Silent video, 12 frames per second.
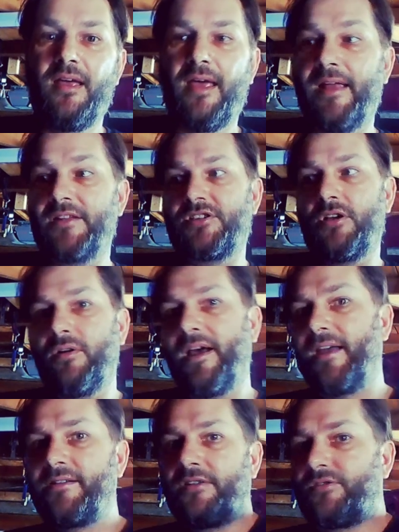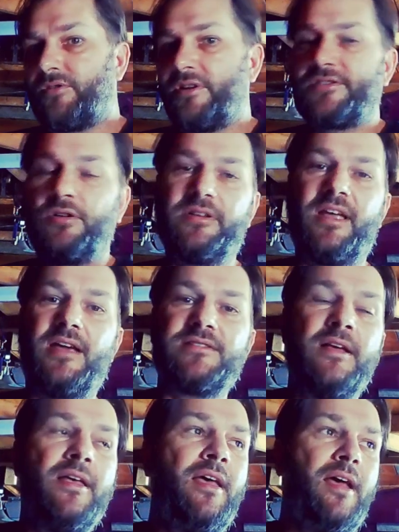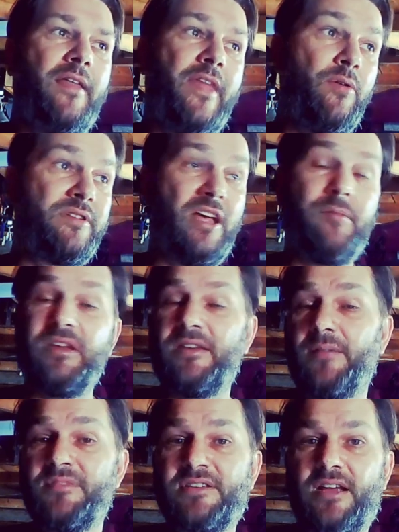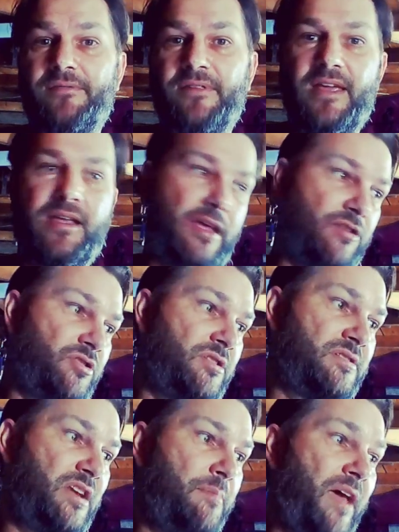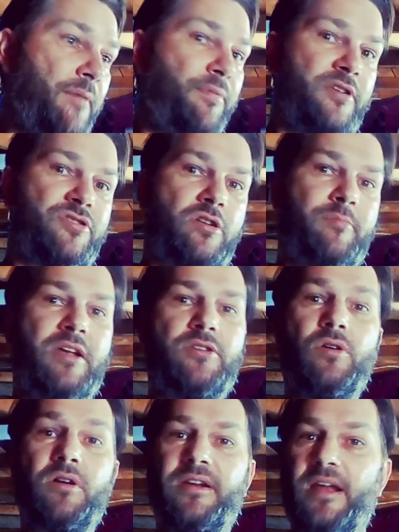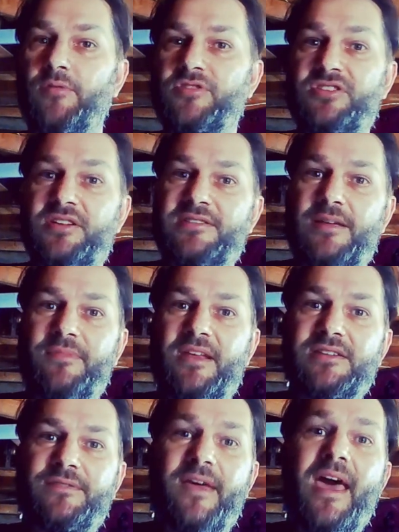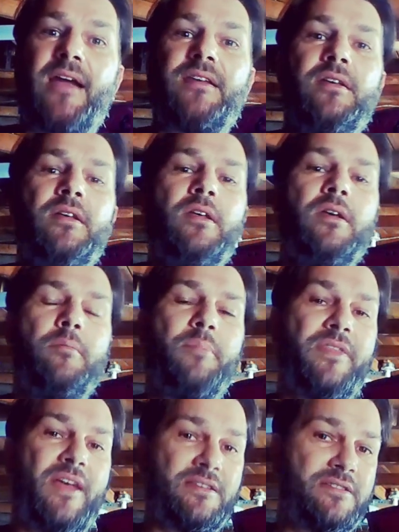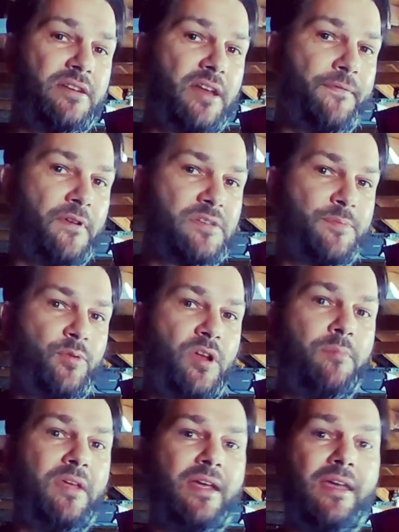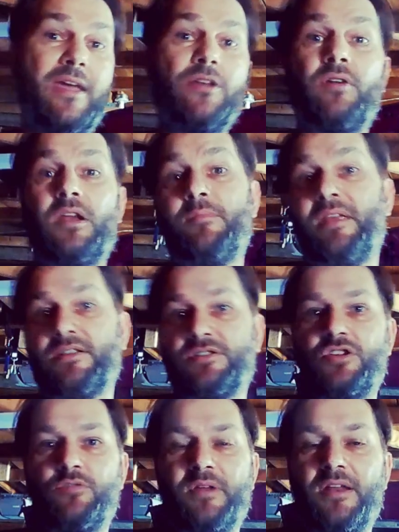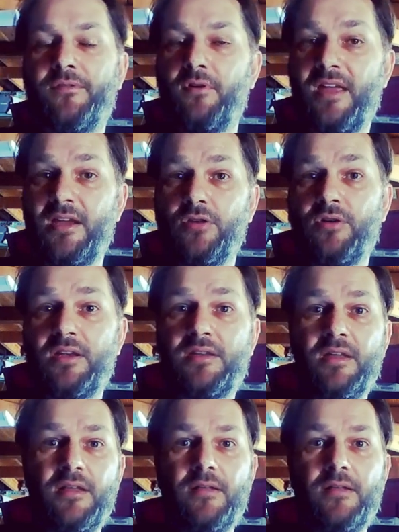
And so I had to trust old guys. And they would tell me dumb stuff like engines need back pressure to make torque, and I would just accept that as fact. But that's the difference between being ignorant and being stupid. If you're ignorant,